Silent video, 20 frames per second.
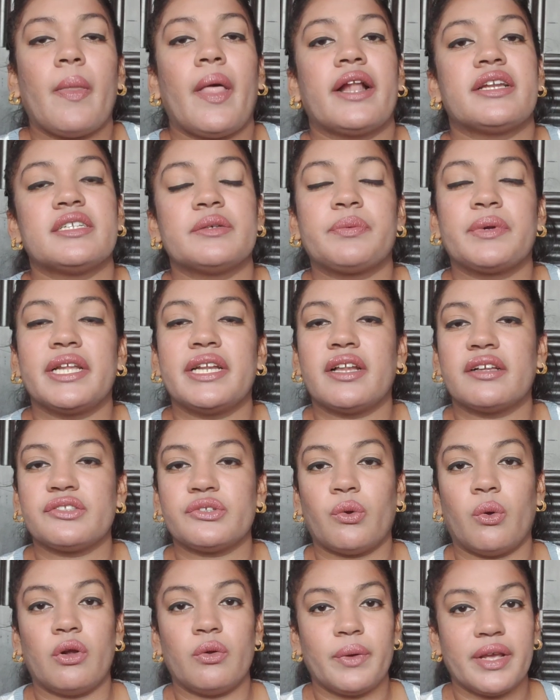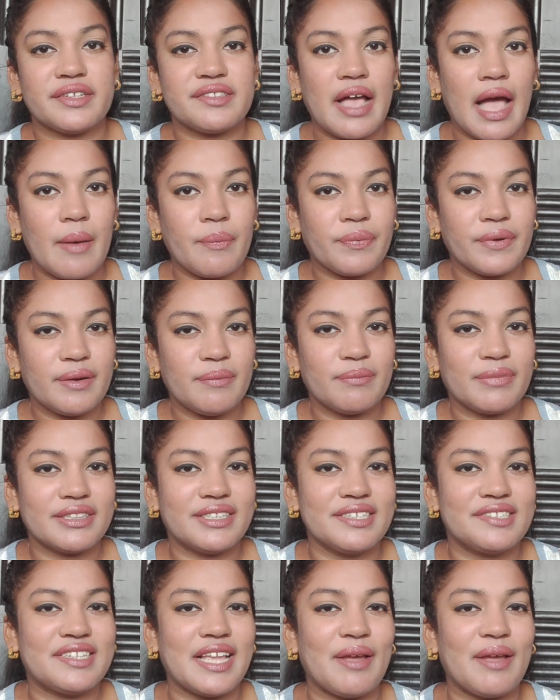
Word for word: That typically doesn't always happen, but this